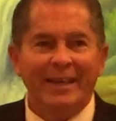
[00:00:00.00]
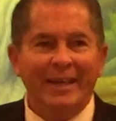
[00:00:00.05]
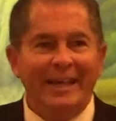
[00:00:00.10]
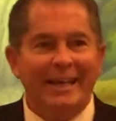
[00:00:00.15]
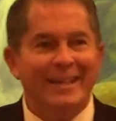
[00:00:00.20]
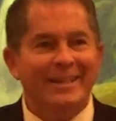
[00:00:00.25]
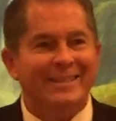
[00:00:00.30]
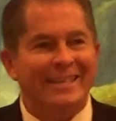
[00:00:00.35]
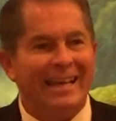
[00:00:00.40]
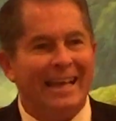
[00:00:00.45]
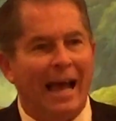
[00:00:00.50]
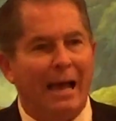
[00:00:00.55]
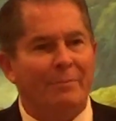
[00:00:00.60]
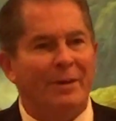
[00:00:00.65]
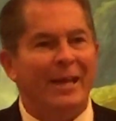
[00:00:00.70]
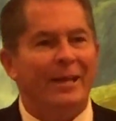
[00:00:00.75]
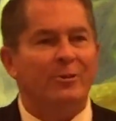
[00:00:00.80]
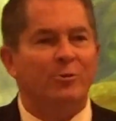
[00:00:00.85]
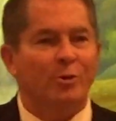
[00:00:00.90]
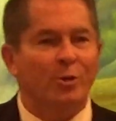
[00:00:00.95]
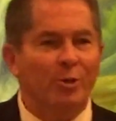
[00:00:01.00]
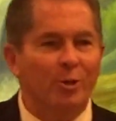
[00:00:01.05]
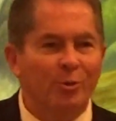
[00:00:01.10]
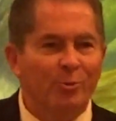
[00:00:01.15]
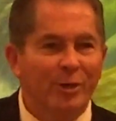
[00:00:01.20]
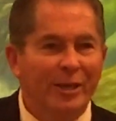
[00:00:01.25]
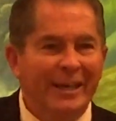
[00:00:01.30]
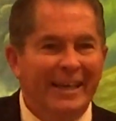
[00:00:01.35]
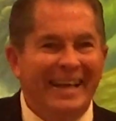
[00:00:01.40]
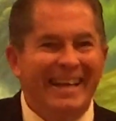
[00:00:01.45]
He didn't say, I'm a
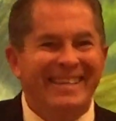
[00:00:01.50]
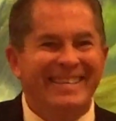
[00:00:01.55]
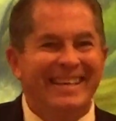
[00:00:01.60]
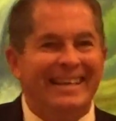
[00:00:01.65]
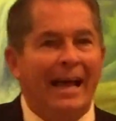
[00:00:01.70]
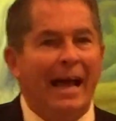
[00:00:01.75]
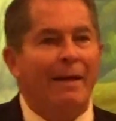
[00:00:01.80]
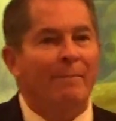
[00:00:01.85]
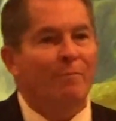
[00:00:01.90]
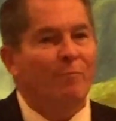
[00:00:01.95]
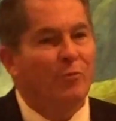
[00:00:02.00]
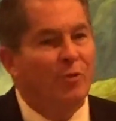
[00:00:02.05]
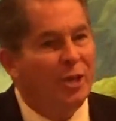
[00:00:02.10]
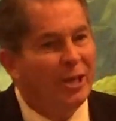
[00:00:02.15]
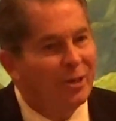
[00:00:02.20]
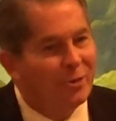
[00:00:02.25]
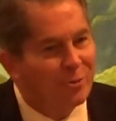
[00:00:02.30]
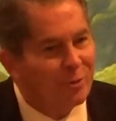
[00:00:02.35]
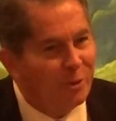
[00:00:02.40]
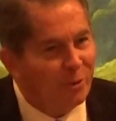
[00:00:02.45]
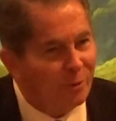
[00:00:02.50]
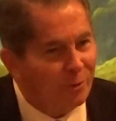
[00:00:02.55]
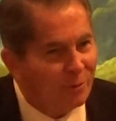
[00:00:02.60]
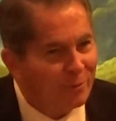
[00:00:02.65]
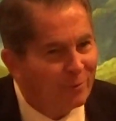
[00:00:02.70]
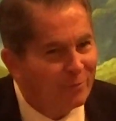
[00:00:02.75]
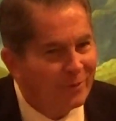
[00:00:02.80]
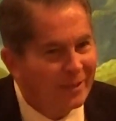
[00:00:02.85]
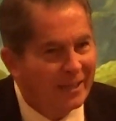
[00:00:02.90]
truth. He said, I'm the truth.